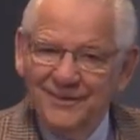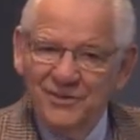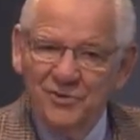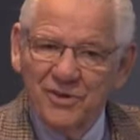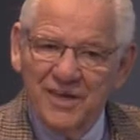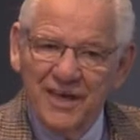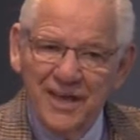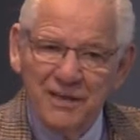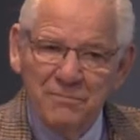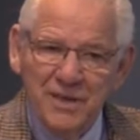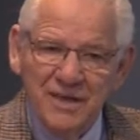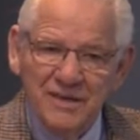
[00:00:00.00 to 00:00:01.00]
You
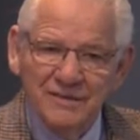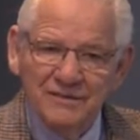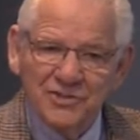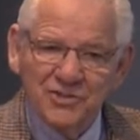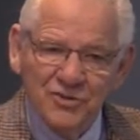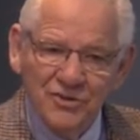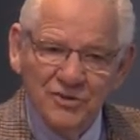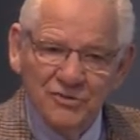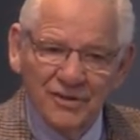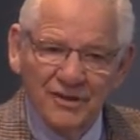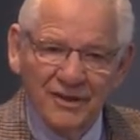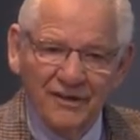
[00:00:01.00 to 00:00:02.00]
kidding me? Sure, you
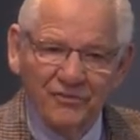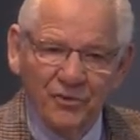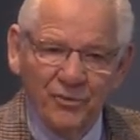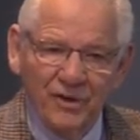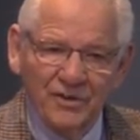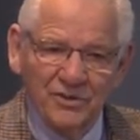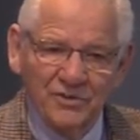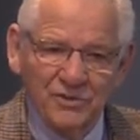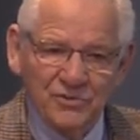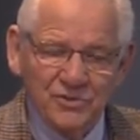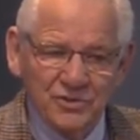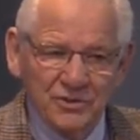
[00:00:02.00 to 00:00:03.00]
can live the way you
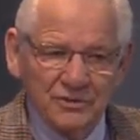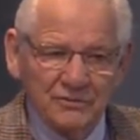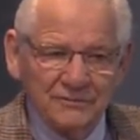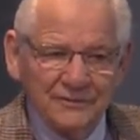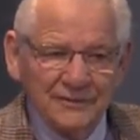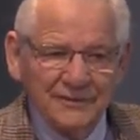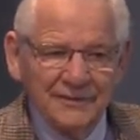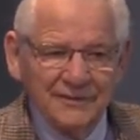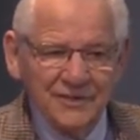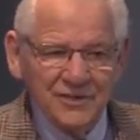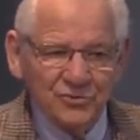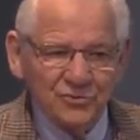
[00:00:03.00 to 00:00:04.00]
used to.
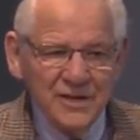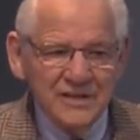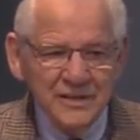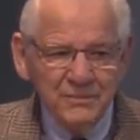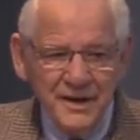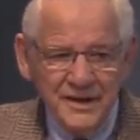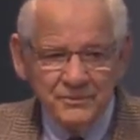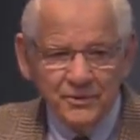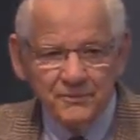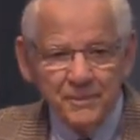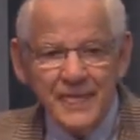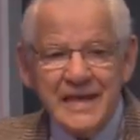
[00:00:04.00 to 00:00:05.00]
Just read the
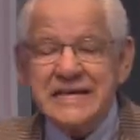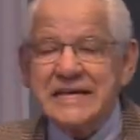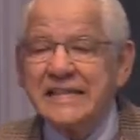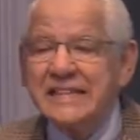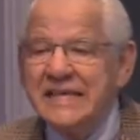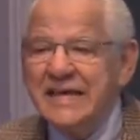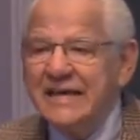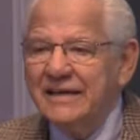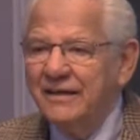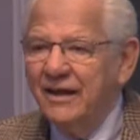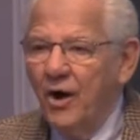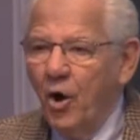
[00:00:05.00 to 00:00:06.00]
Bible. And
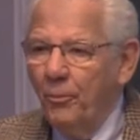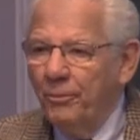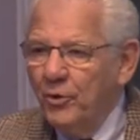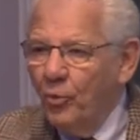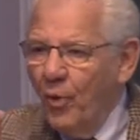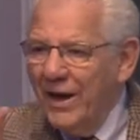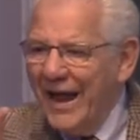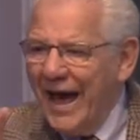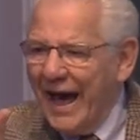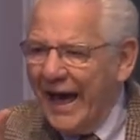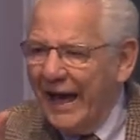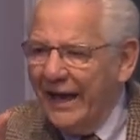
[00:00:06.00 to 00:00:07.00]
then open one
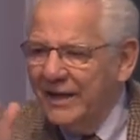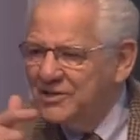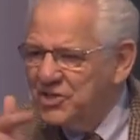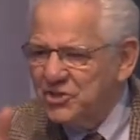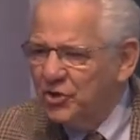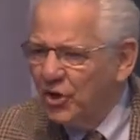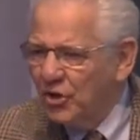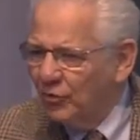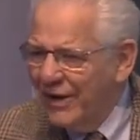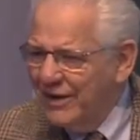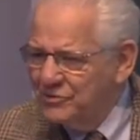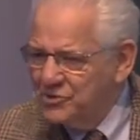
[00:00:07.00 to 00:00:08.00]
eye and just look
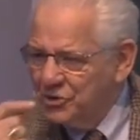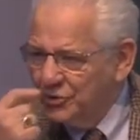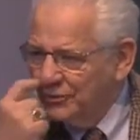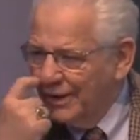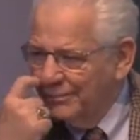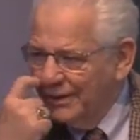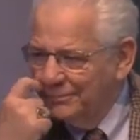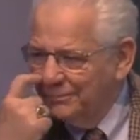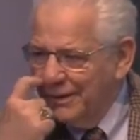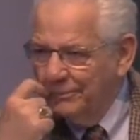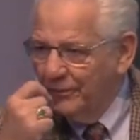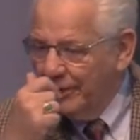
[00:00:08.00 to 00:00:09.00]
around you. I mean,
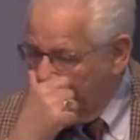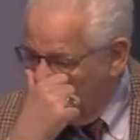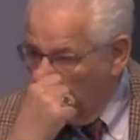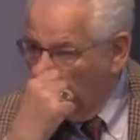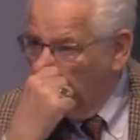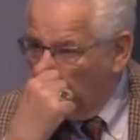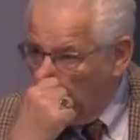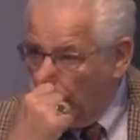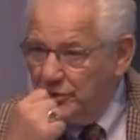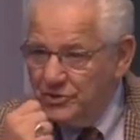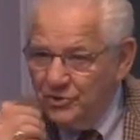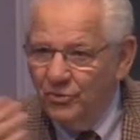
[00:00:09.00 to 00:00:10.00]
people that know the
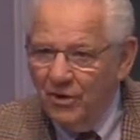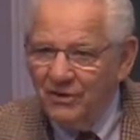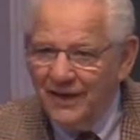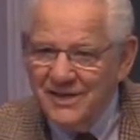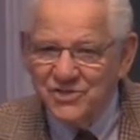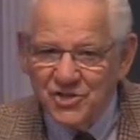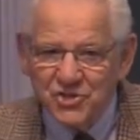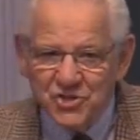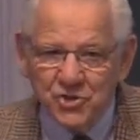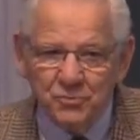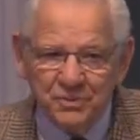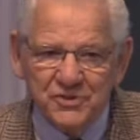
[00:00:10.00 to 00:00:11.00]
Lord do all kinds of
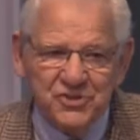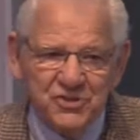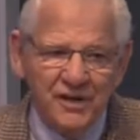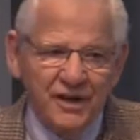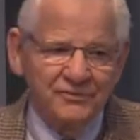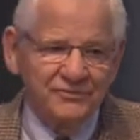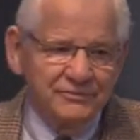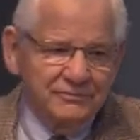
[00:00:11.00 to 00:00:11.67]
stupid stuff,